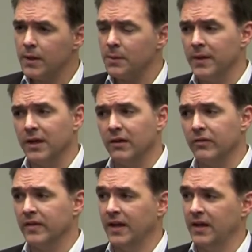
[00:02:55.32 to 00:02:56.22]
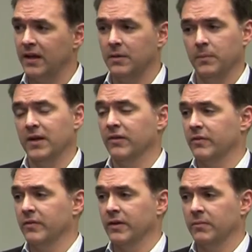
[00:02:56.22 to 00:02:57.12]
because
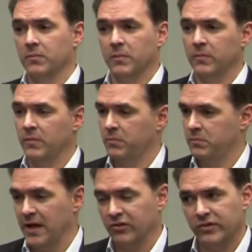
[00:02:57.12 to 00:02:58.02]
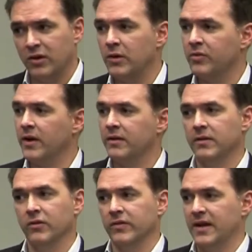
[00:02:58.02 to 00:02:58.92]
of a national security threat,
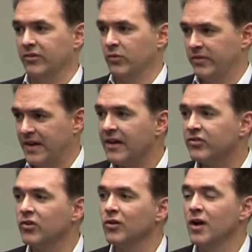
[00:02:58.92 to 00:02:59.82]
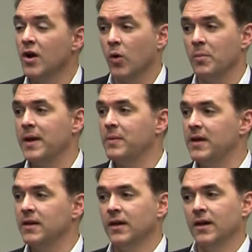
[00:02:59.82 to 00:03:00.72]
there's a natural disaster, or
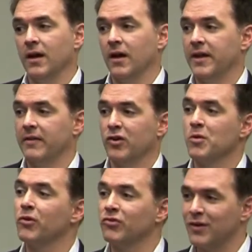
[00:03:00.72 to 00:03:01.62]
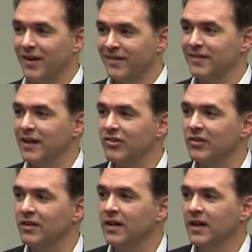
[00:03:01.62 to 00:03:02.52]
maybe they have a commercial
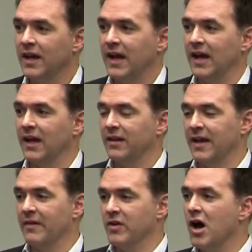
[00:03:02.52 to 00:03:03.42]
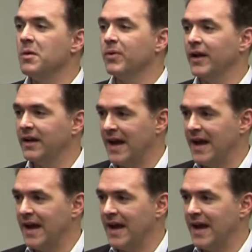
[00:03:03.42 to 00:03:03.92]
constellation and they have an unplanned